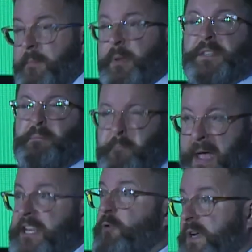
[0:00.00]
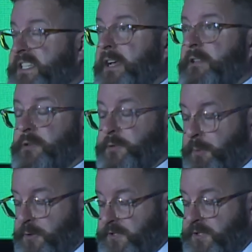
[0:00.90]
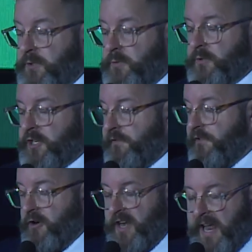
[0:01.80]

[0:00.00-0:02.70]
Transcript: because many retailers pursued convert